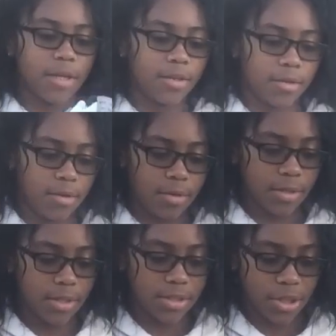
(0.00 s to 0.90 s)
vid.
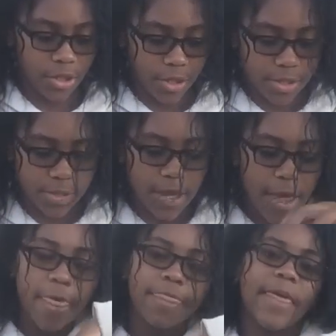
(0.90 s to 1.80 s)
Nothing serious.
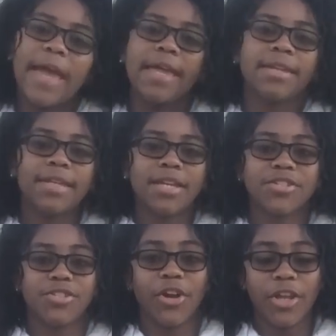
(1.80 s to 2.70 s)
They did
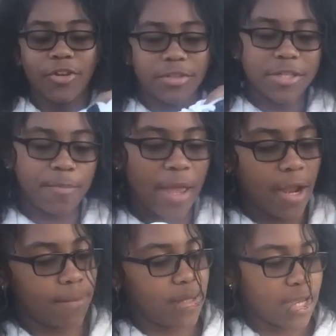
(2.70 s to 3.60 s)
us dirty on this
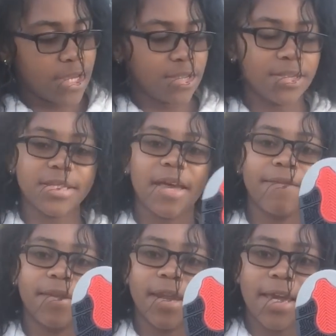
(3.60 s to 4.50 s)
pair because it doesn't
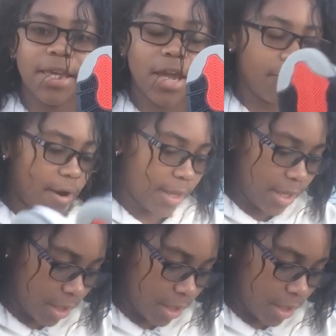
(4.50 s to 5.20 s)
have the Nike Air right